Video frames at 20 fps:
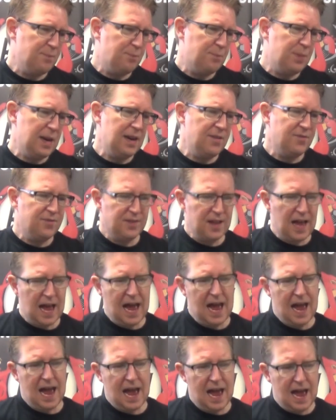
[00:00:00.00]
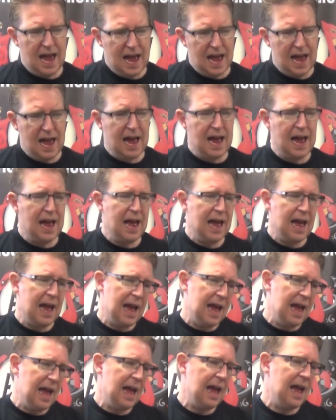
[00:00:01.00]
B
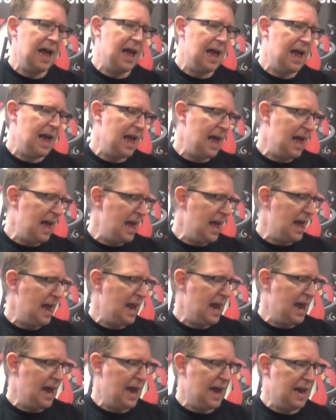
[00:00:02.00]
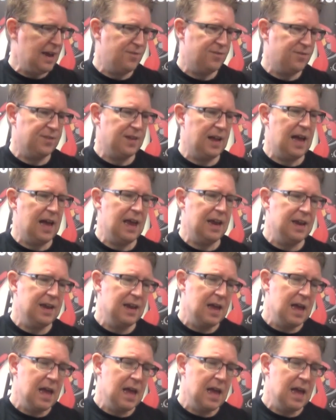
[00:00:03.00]
flat, A flat,